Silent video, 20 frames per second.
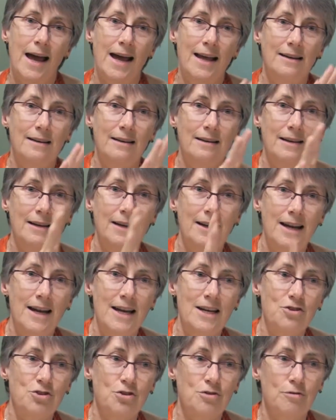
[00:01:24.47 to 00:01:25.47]
and
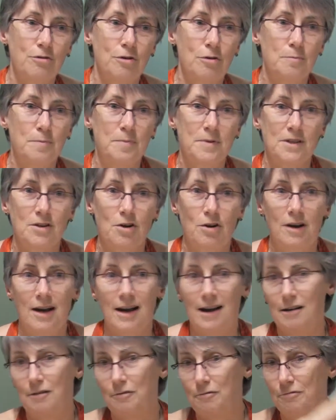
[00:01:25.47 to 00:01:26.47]
each group's going to
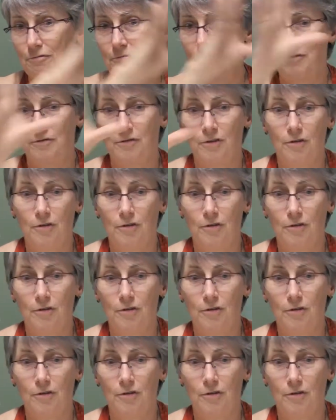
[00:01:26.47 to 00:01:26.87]
have